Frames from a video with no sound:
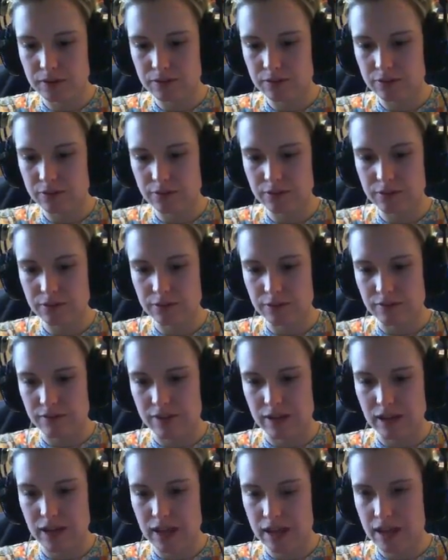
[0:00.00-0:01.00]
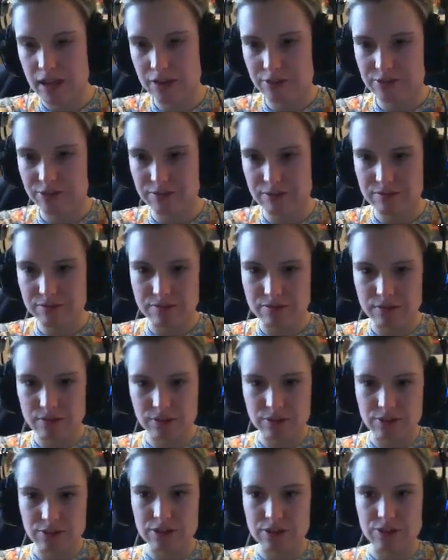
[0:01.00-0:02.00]
7, 8 Vivid
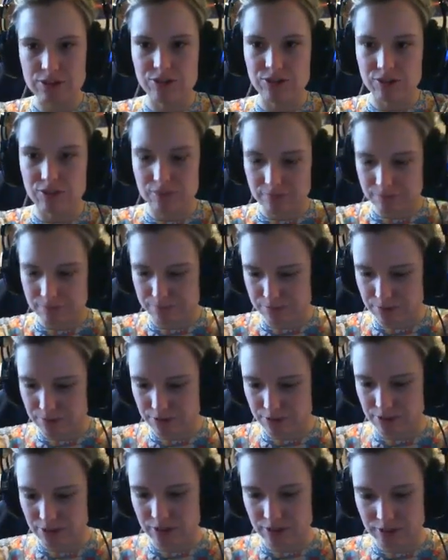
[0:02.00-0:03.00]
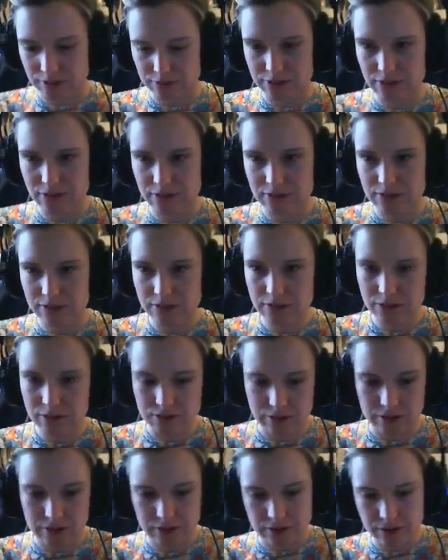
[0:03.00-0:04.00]
Voltage boosters.
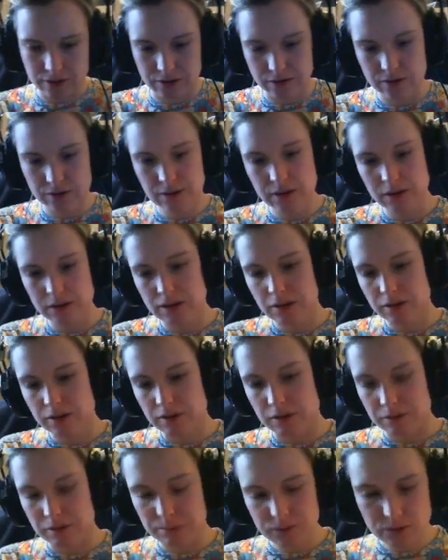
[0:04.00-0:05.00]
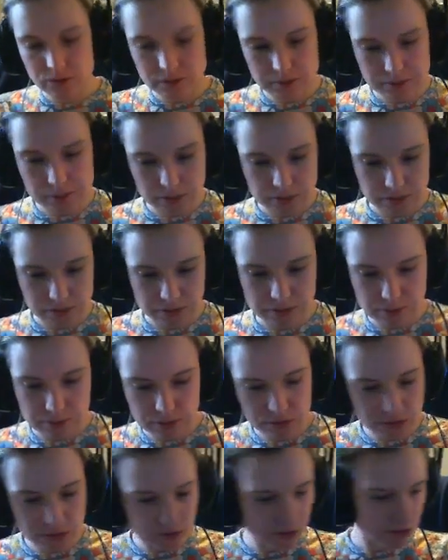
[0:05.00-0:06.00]
So I'm going to put
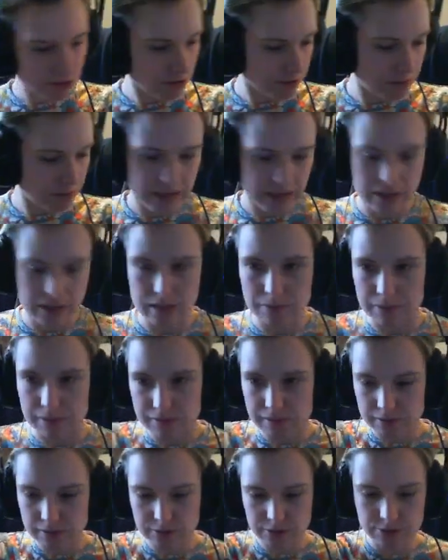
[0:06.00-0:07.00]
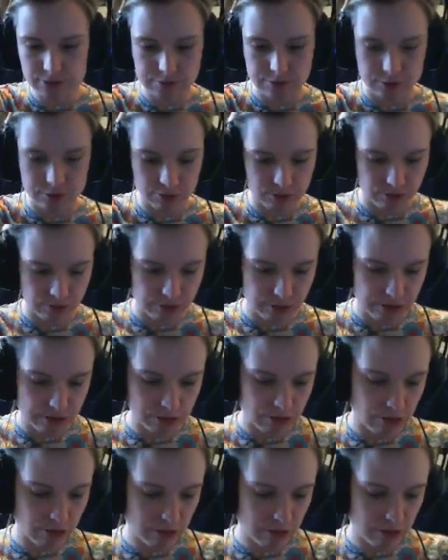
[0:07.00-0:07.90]
all this stuff back in the box for storage.